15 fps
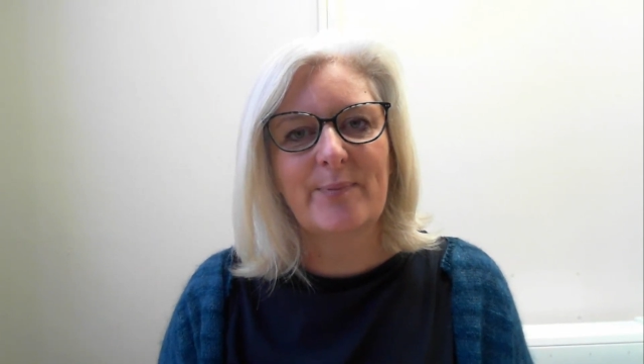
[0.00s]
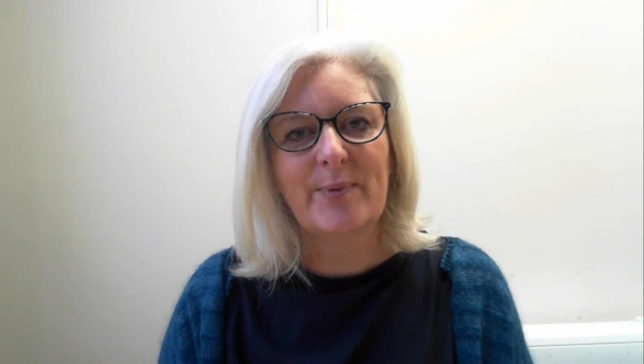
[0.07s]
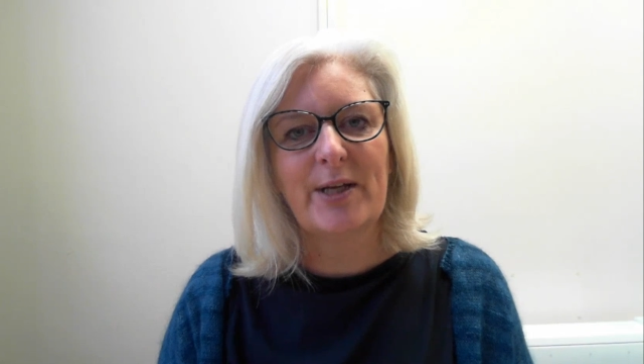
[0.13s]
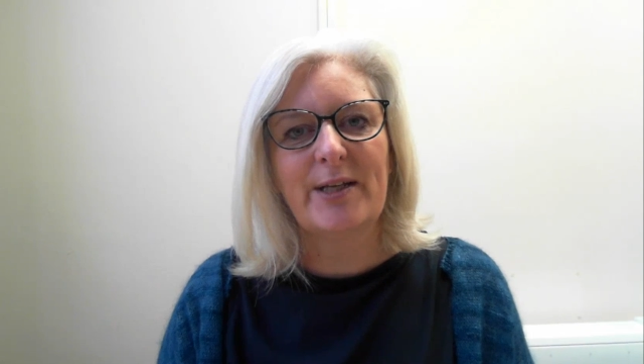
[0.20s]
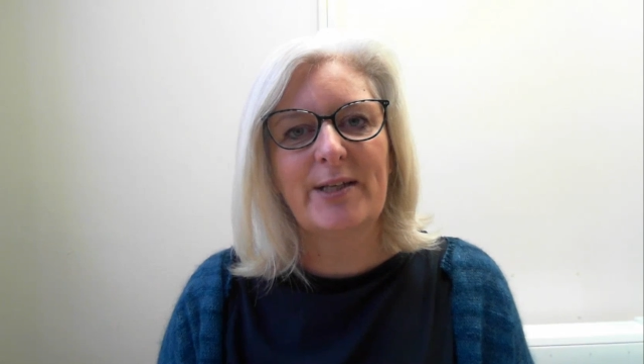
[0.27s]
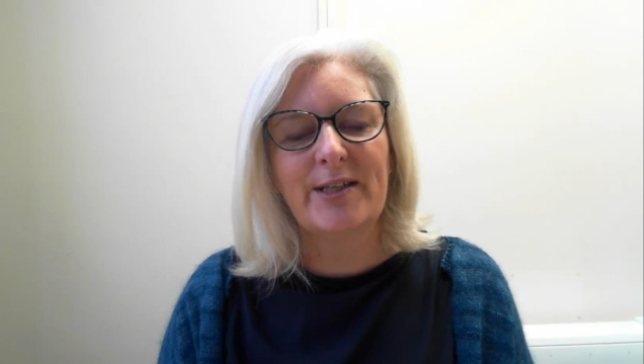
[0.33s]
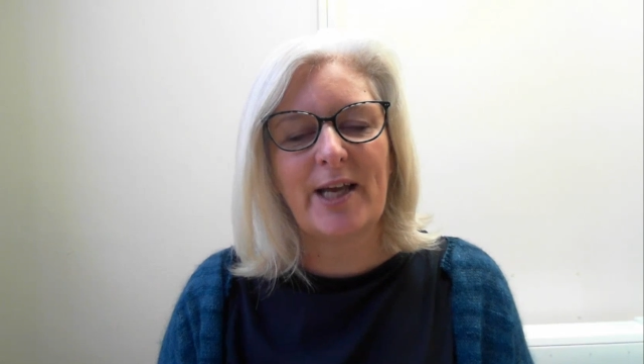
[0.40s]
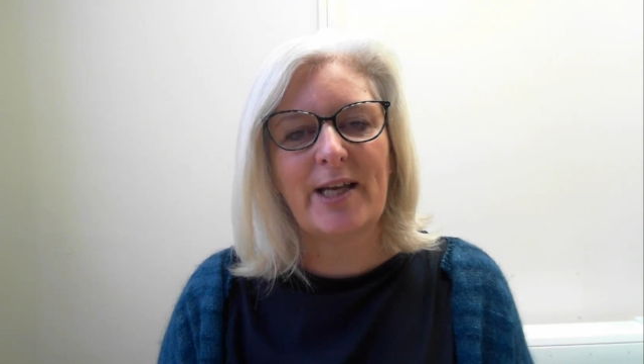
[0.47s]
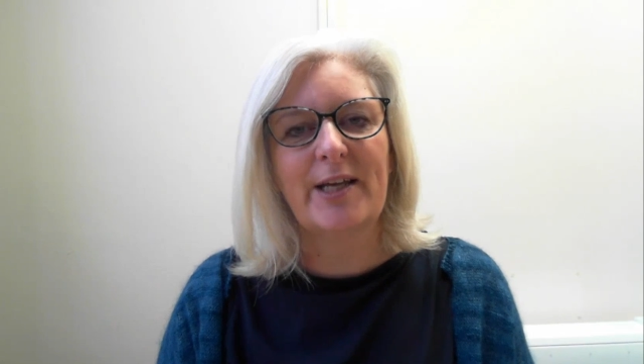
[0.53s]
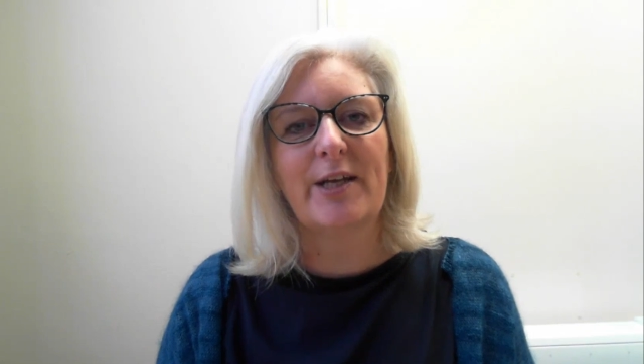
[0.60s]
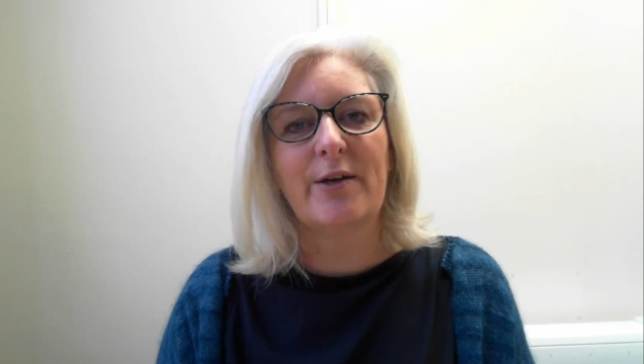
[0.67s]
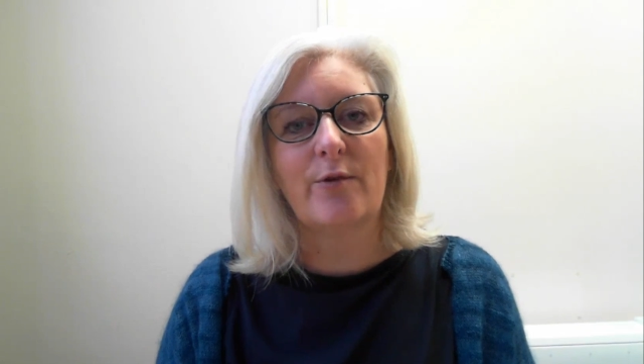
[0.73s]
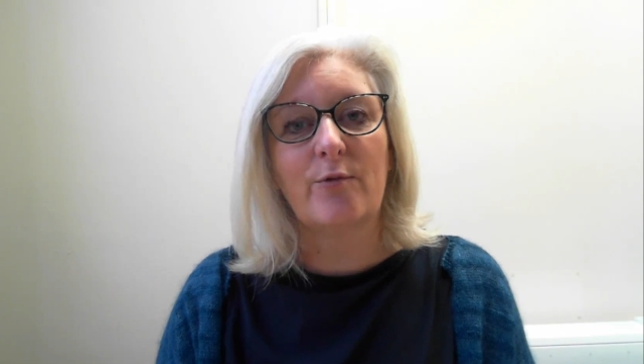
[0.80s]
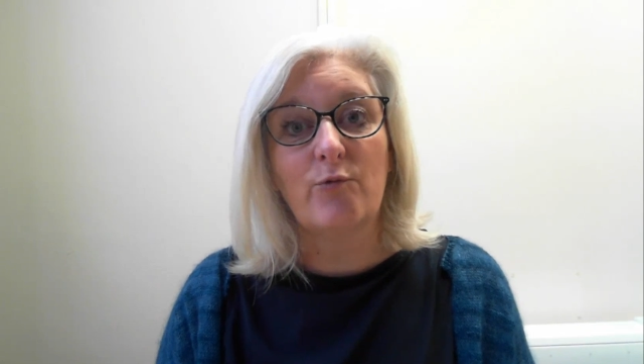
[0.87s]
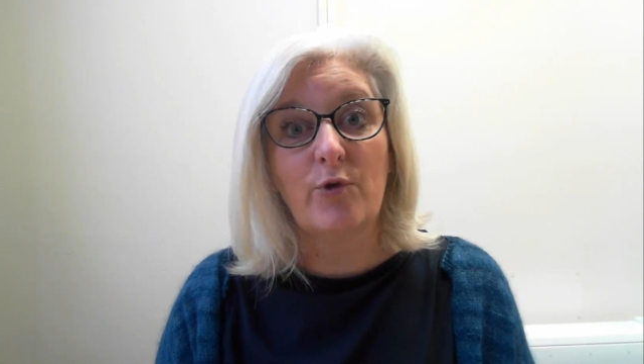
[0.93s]
to be
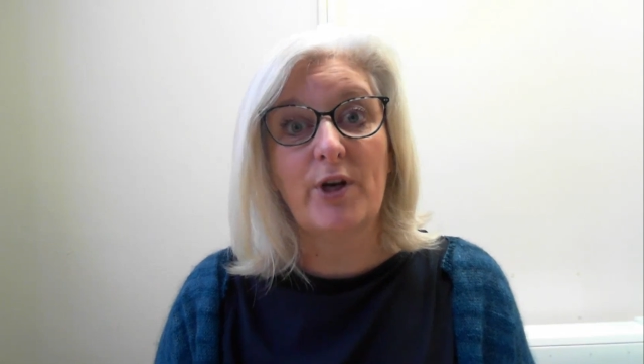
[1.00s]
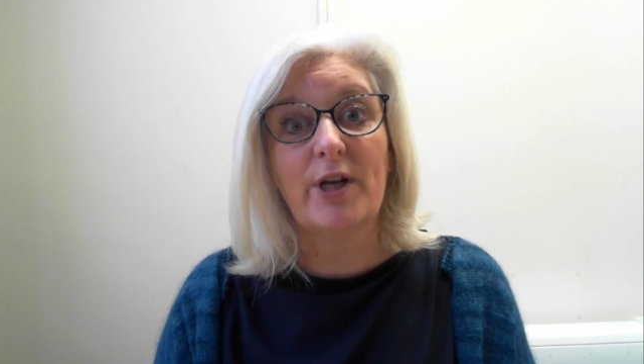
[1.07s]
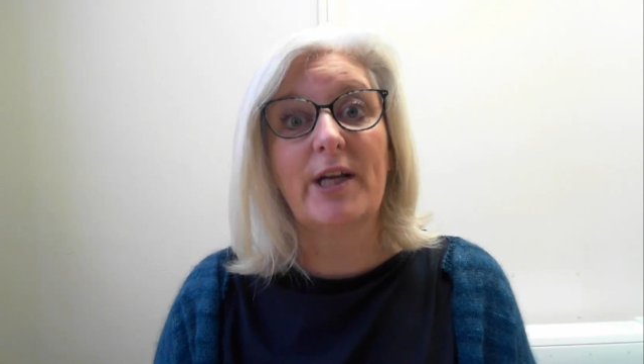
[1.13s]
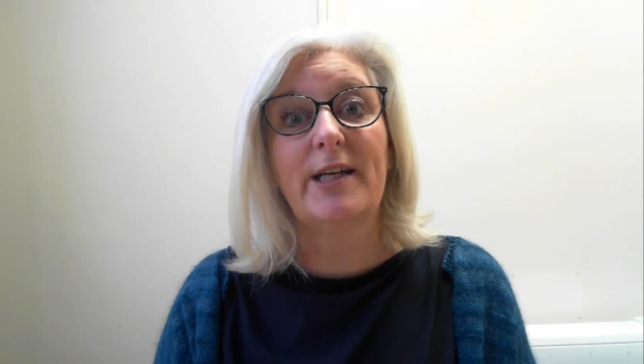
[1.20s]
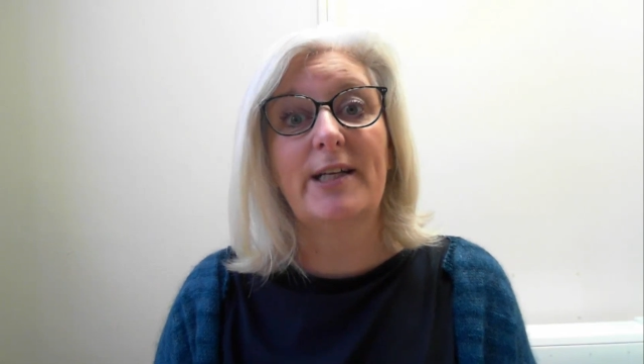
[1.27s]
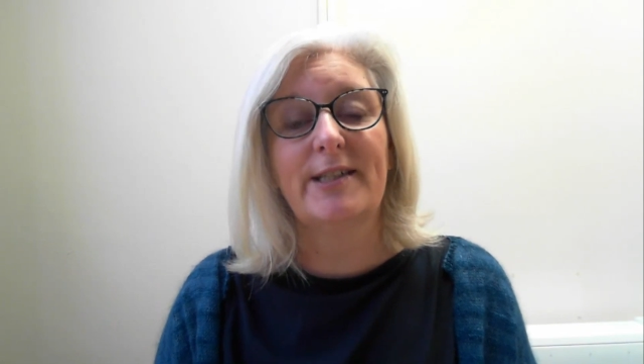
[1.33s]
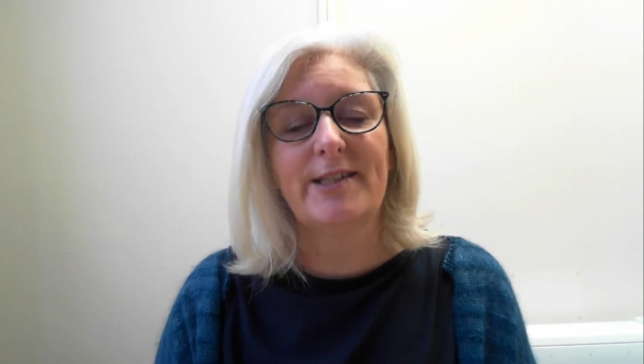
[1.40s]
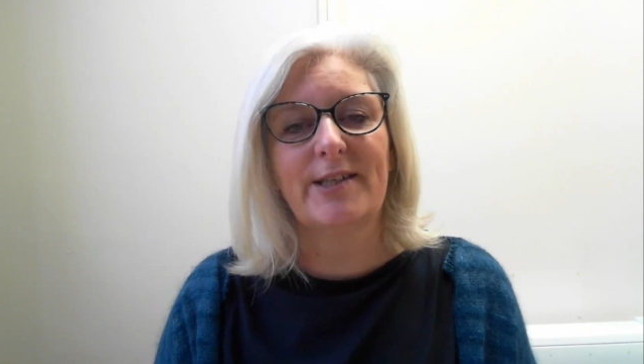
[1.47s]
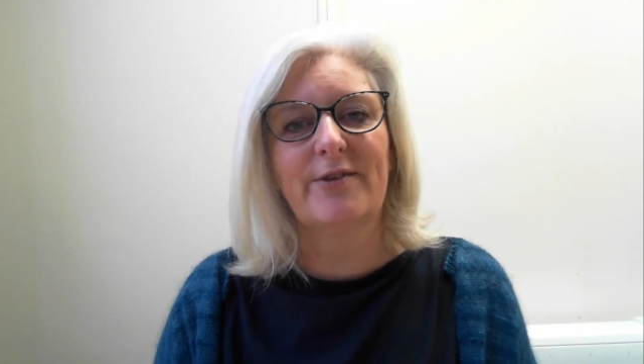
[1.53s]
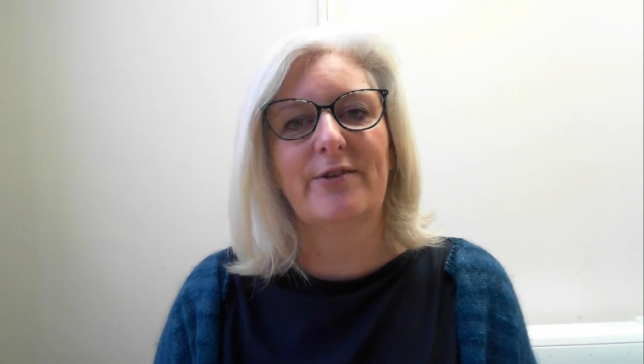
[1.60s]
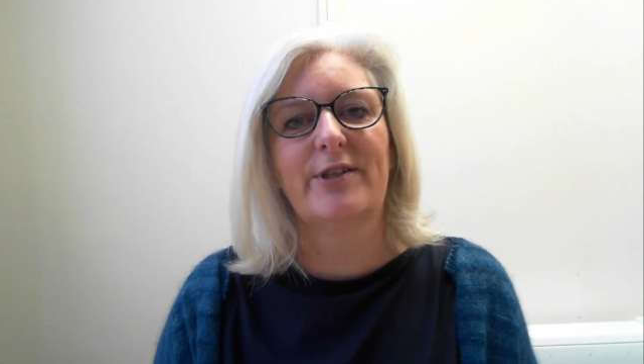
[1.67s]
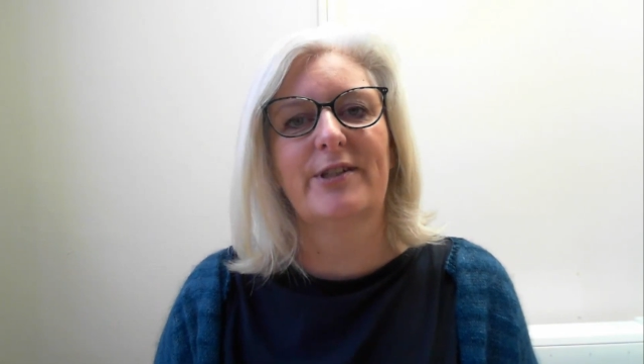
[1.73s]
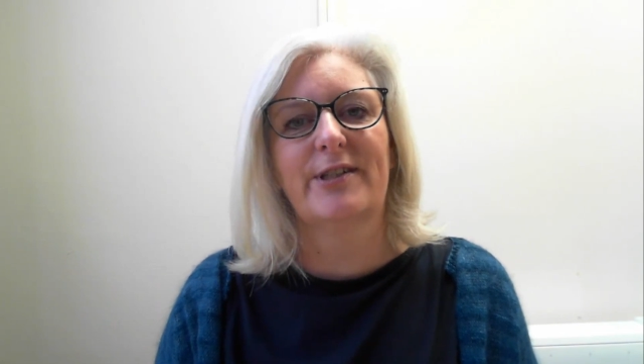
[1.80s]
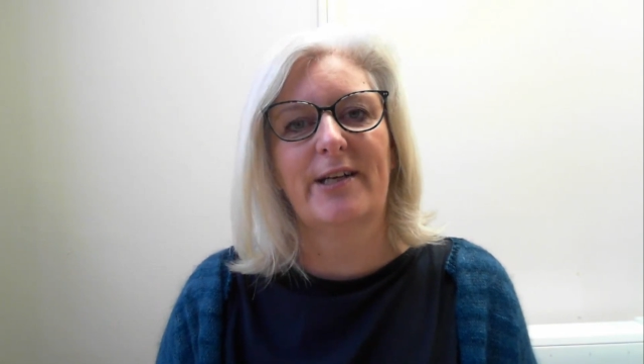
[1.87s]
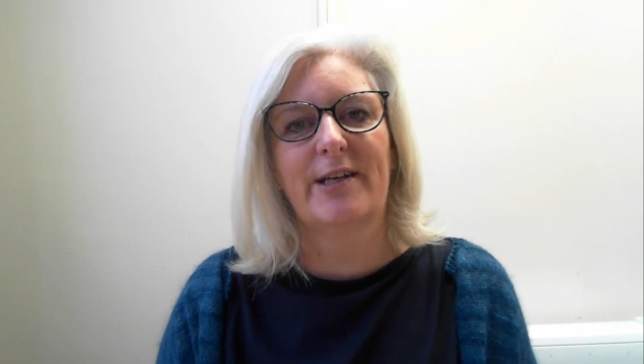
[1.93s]
taken really
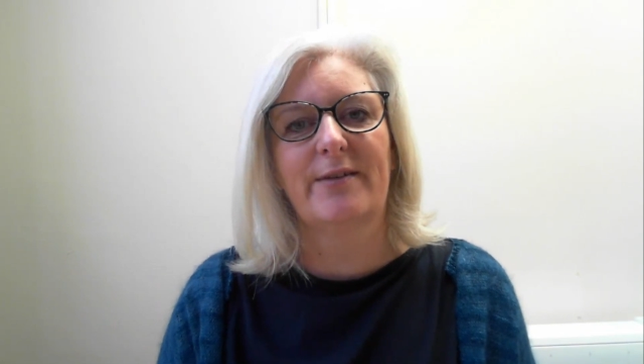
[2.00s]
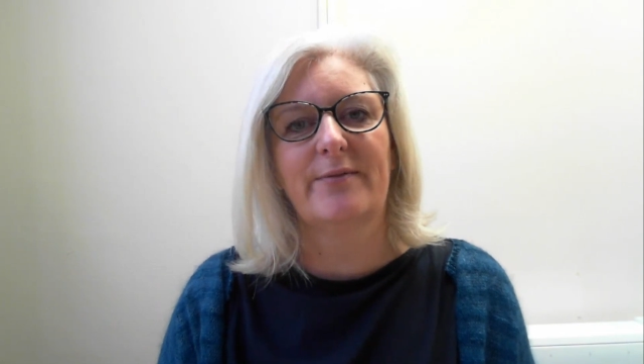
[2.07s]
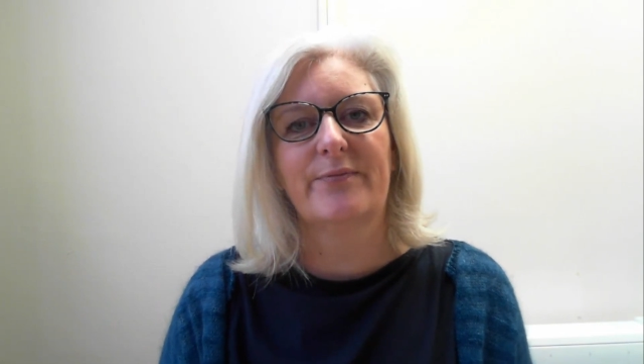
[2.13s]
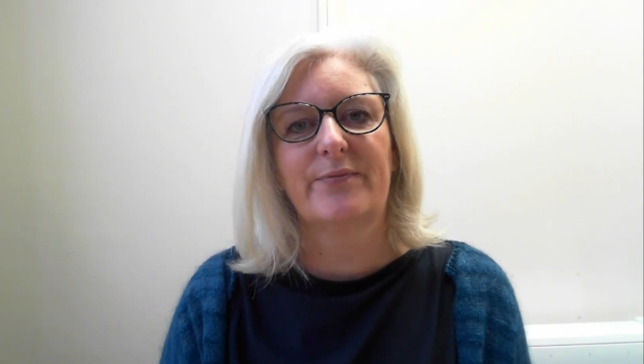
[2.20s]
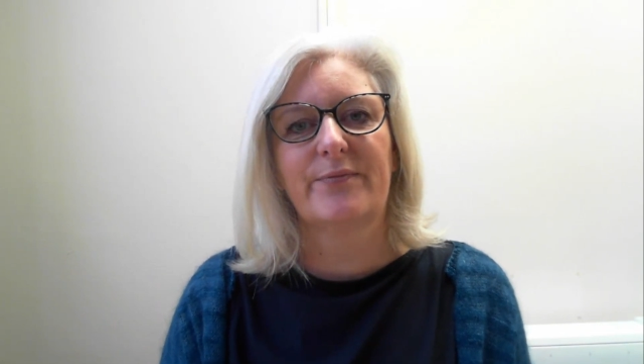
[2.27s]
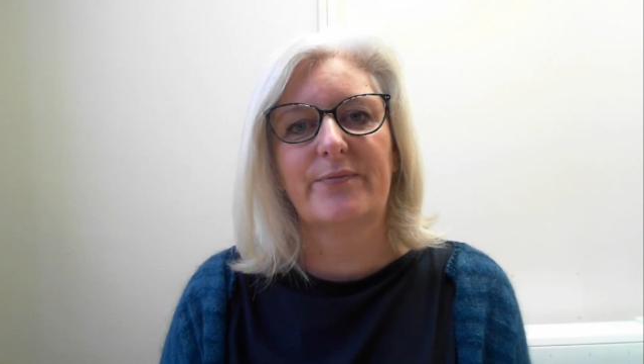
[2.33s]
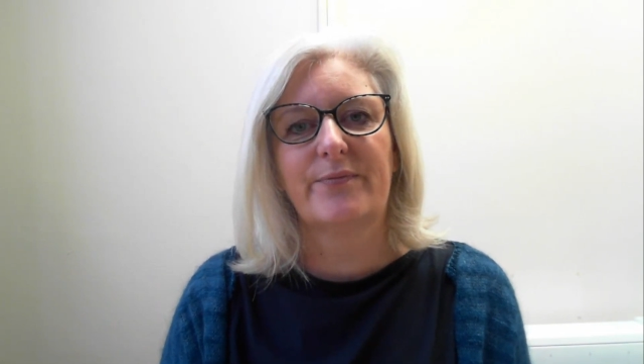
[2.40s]
seriously